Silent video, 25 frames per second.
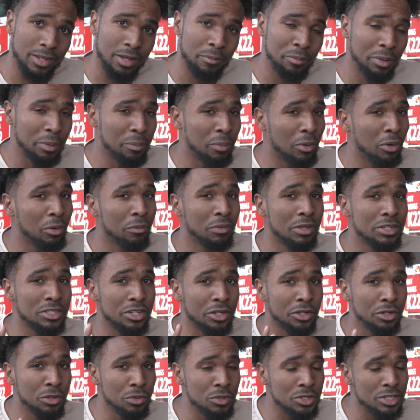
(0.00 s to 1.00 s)
There's
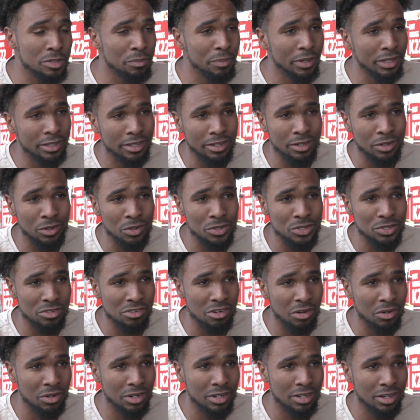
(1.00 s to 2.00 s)
a huge debate that goes
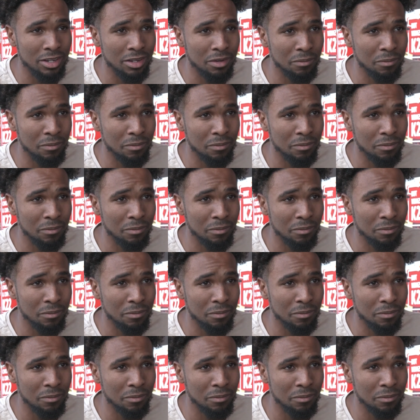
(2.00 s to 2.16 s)
around